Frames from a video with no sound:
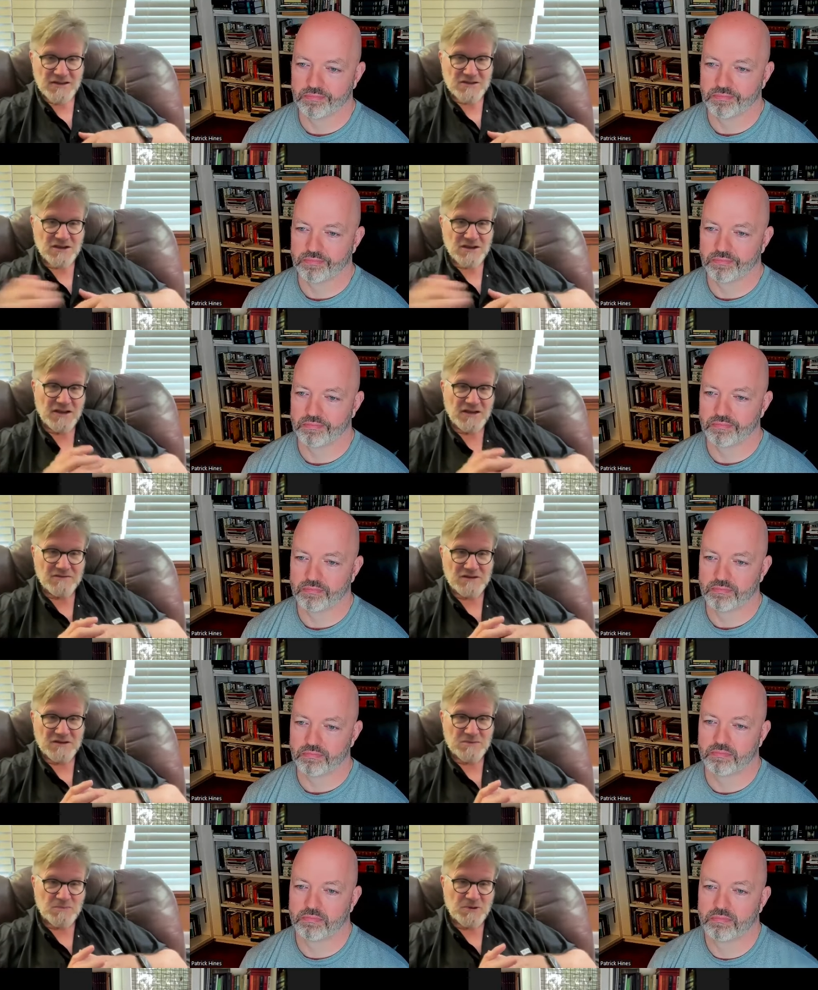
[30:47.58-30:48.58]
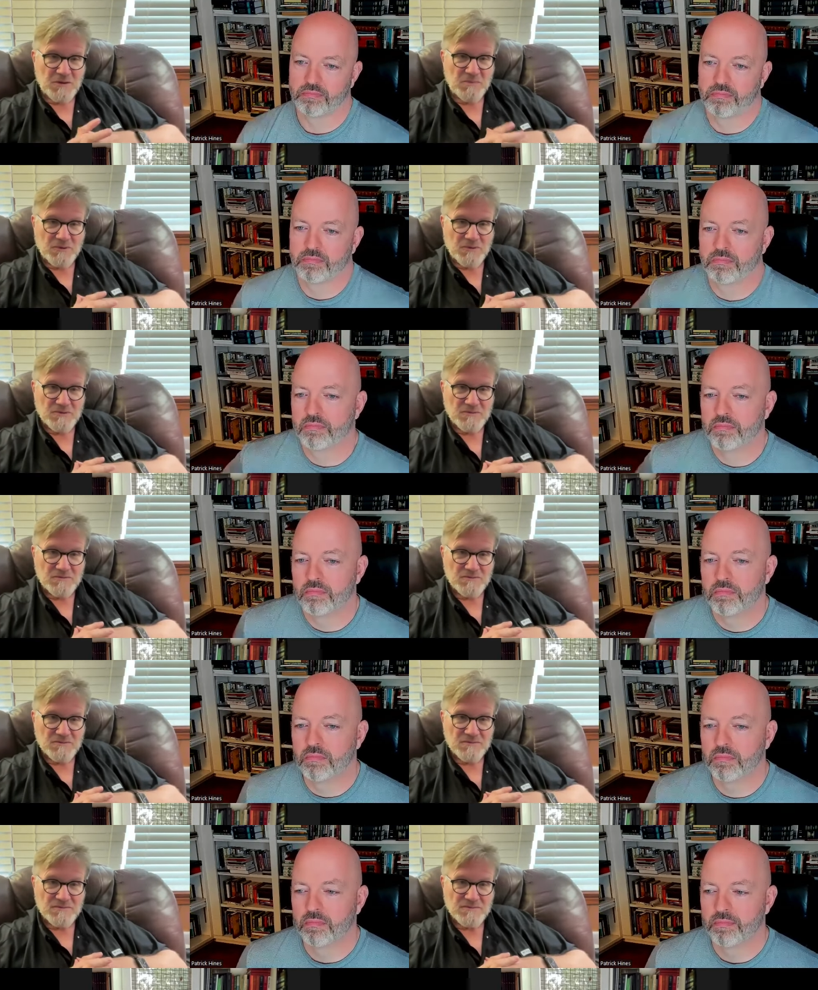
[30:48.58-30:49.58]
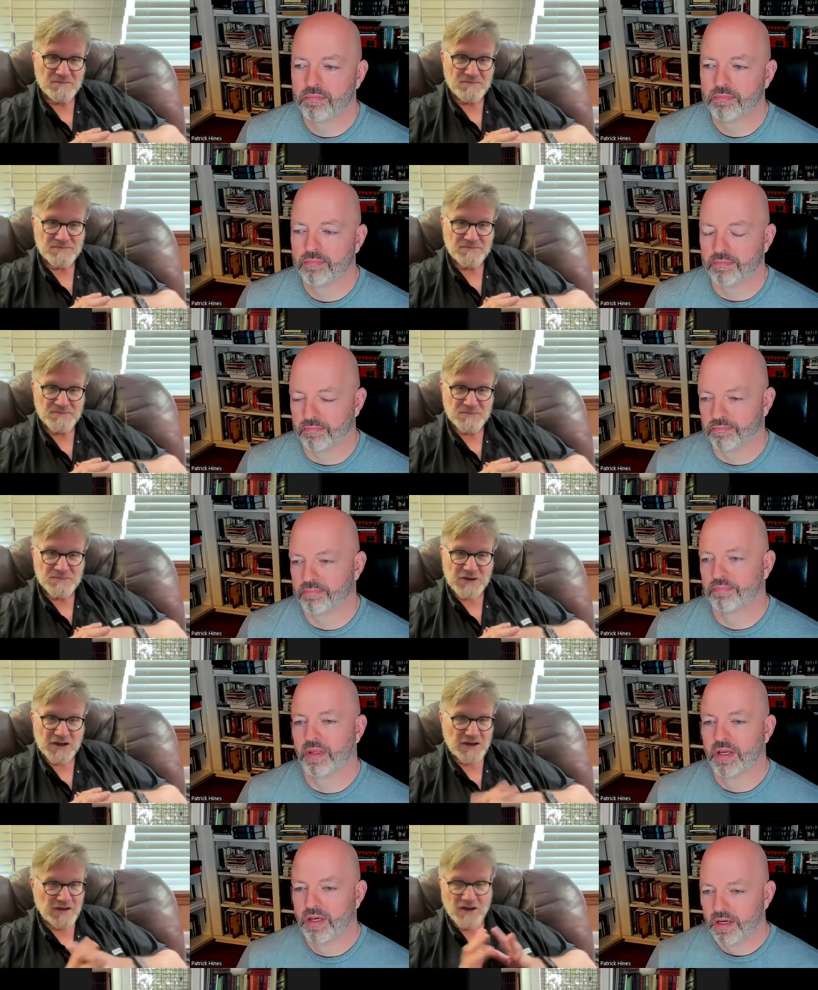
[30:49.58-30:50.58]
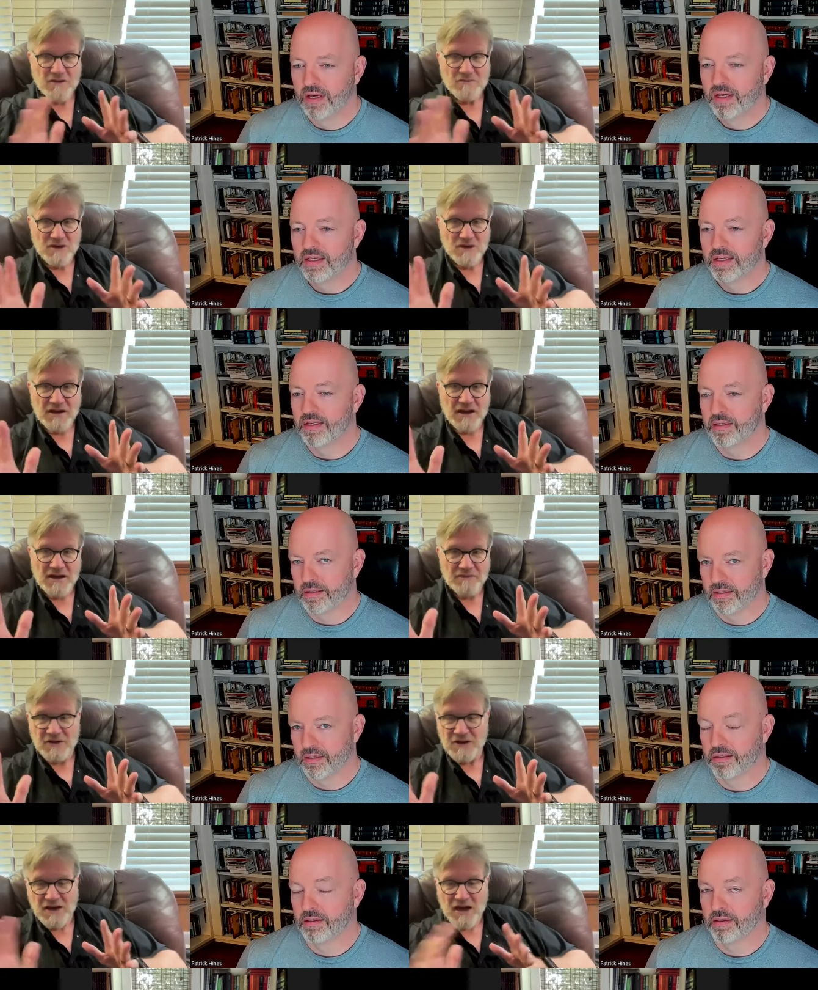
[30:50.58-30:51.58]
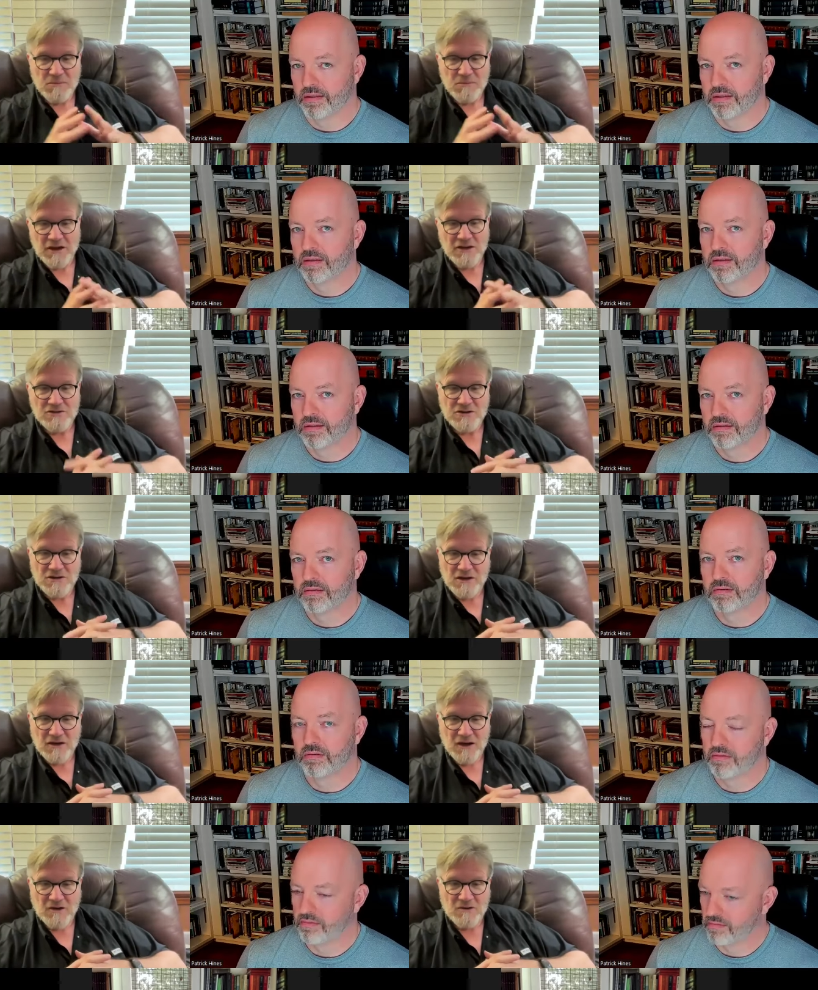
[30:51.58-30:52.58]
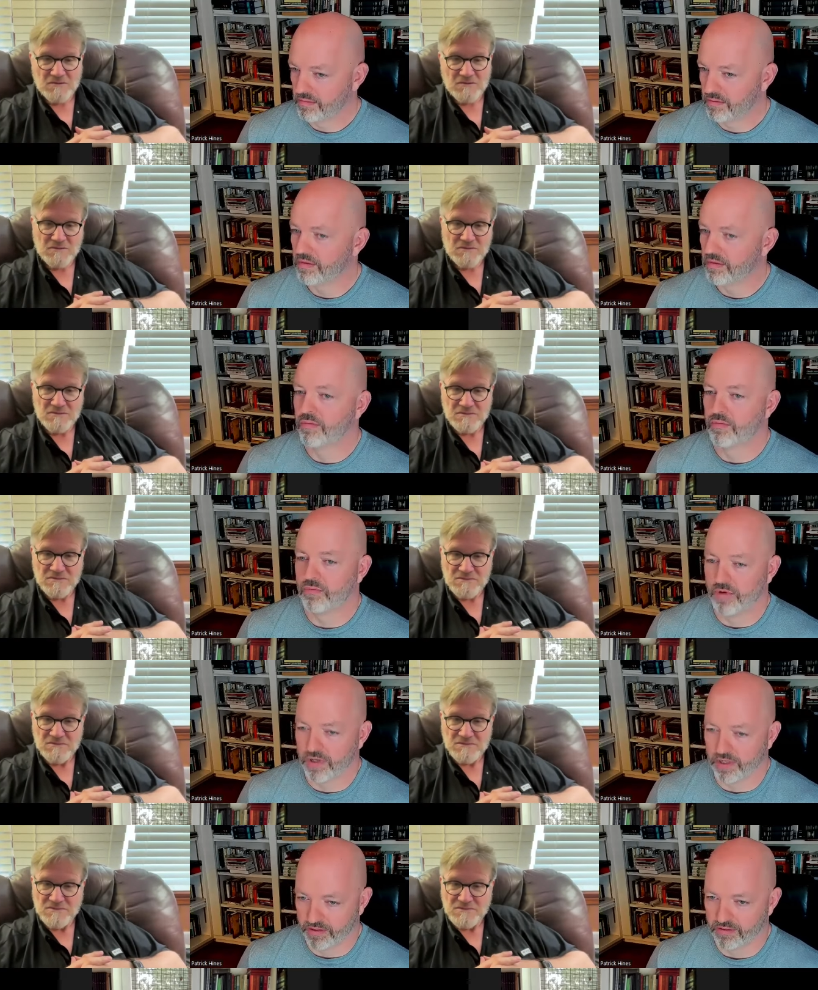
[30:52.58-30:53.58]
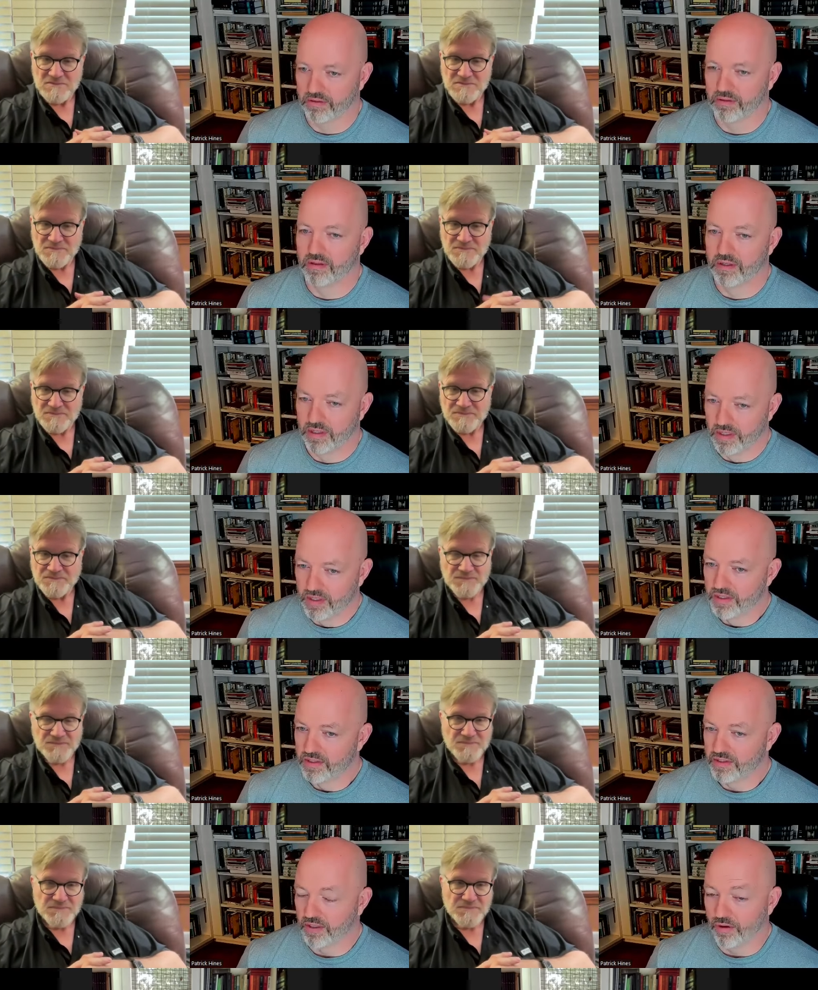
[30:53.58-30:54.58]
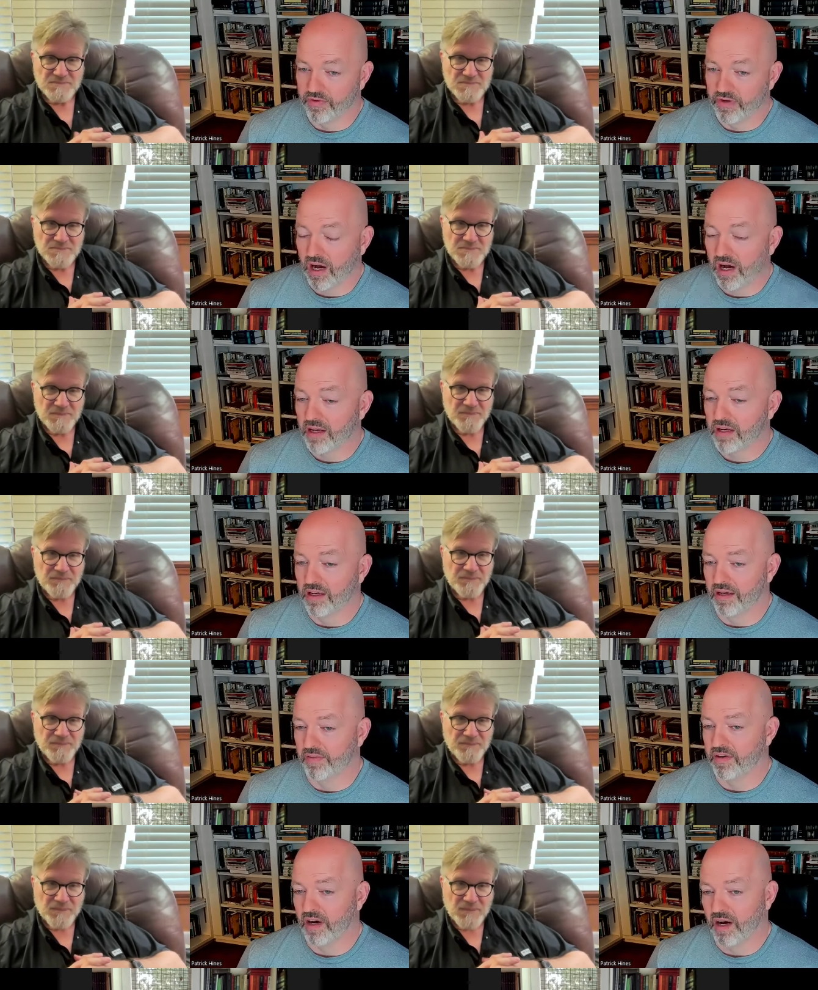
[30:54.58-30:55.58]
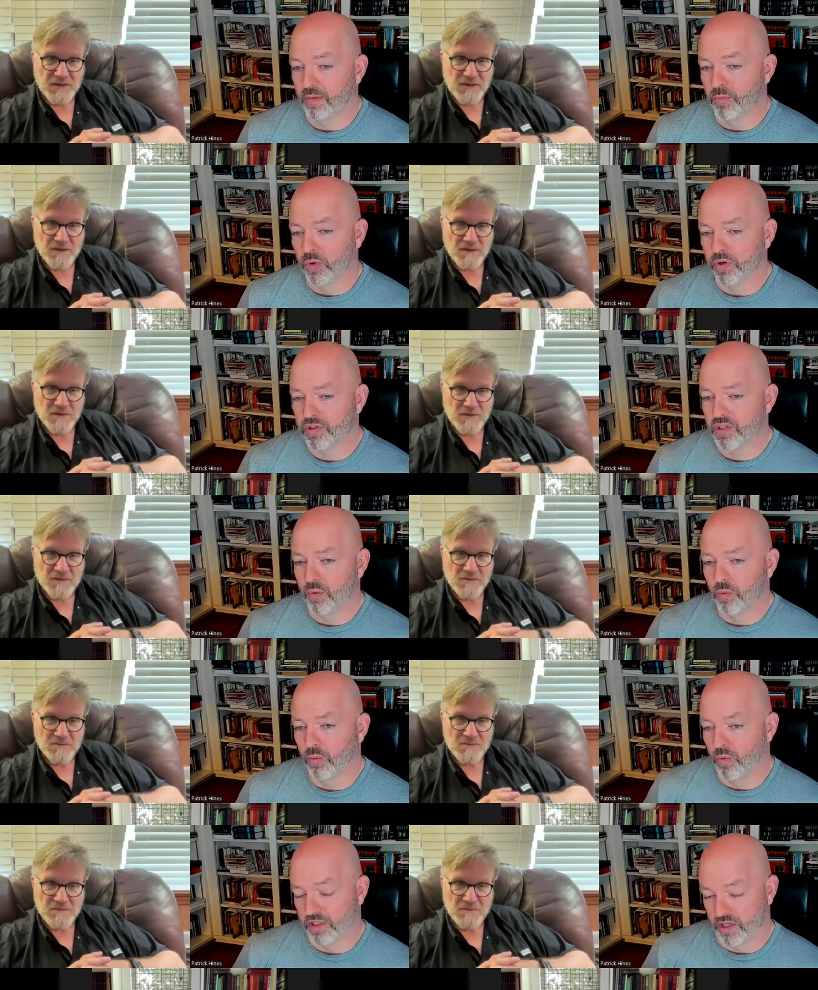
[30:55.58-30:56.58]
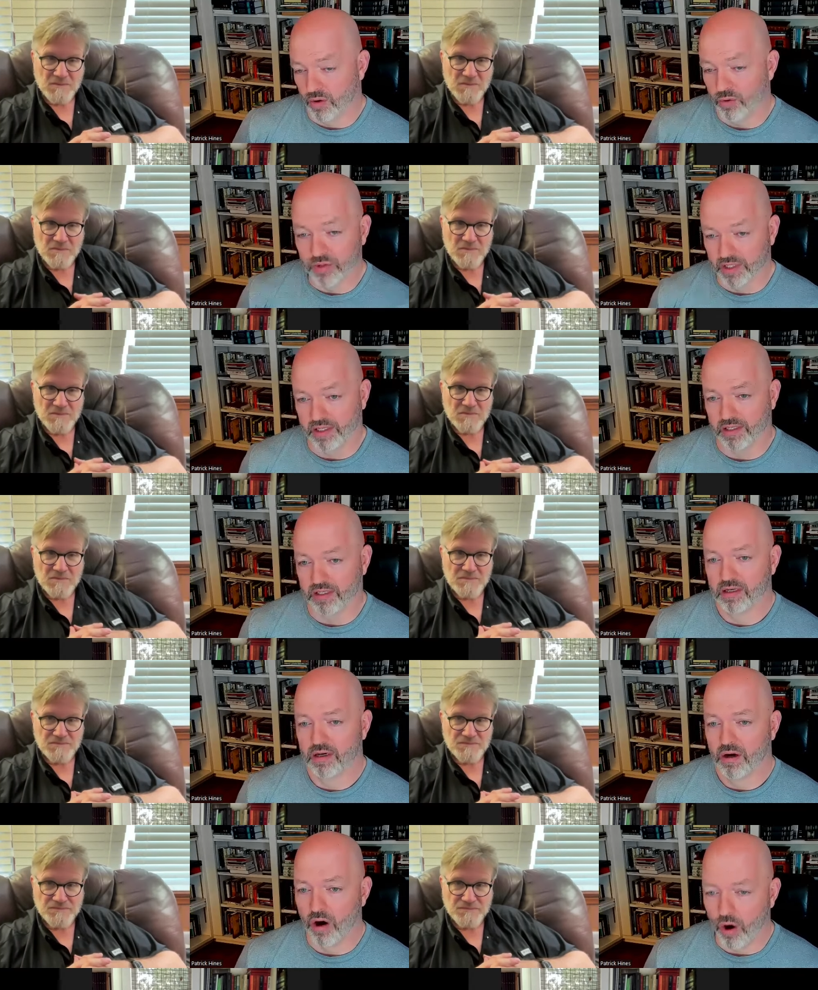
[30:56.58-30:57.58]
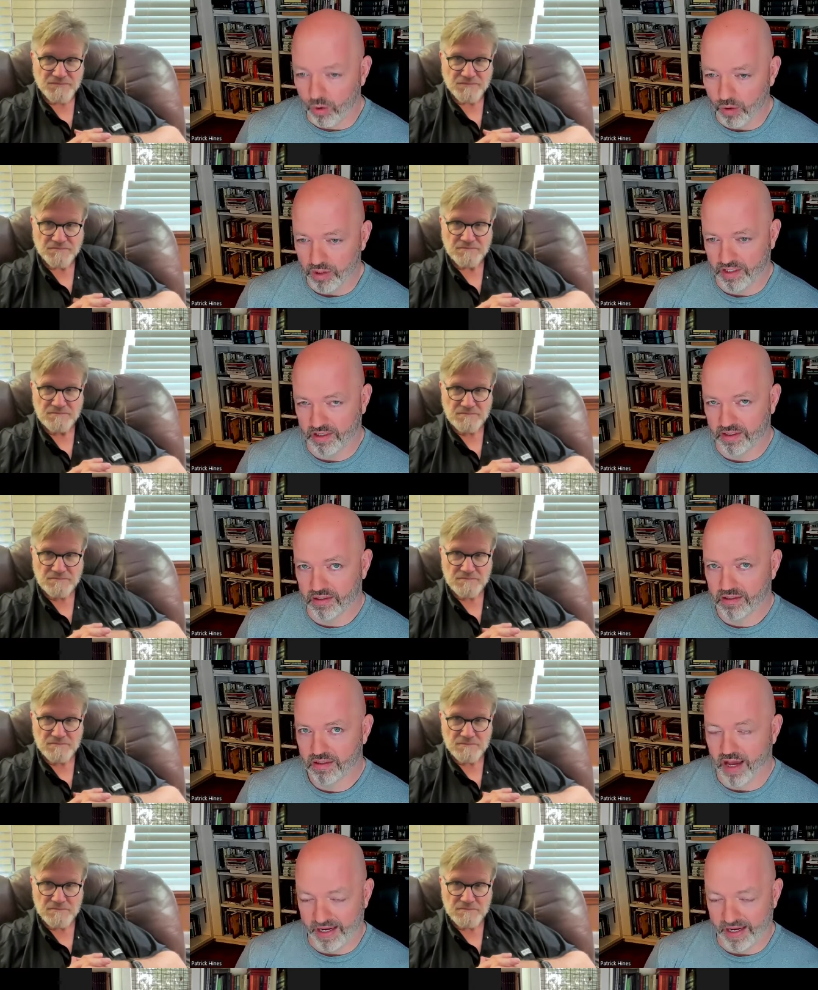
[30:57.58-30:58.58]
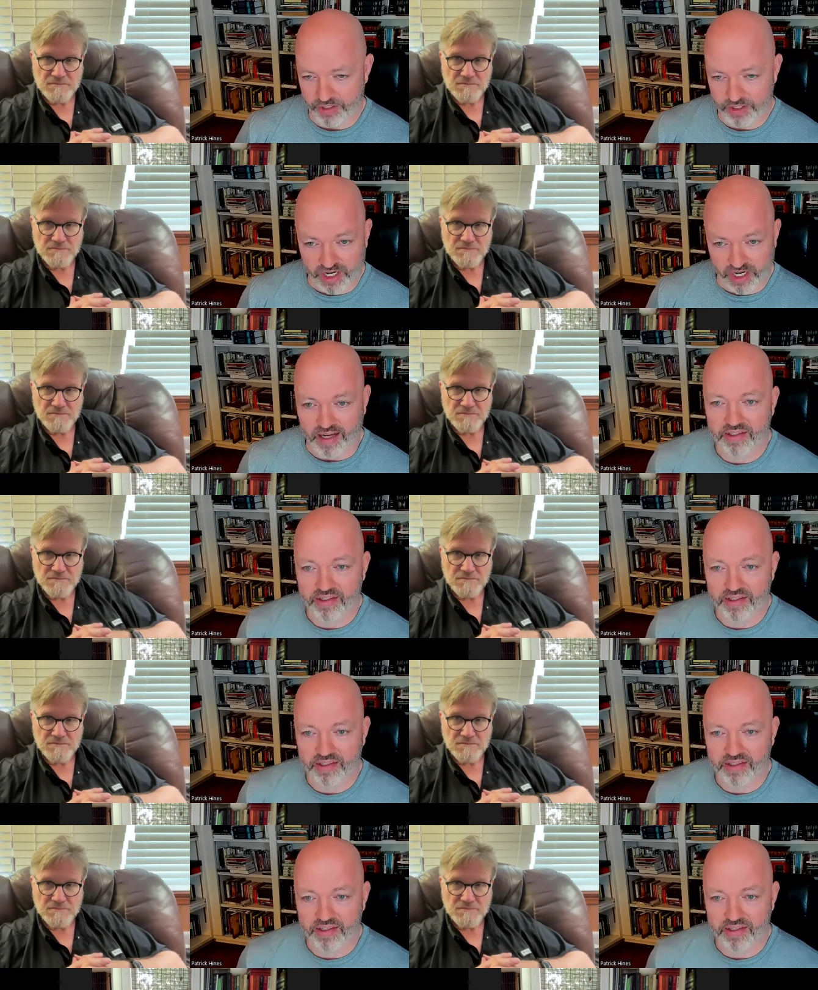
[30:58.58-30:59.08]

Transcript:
Speaker 1: saves his people. And not, not out of any obligation at all.
Speaker 2: Right. So if God, if God was was only holy and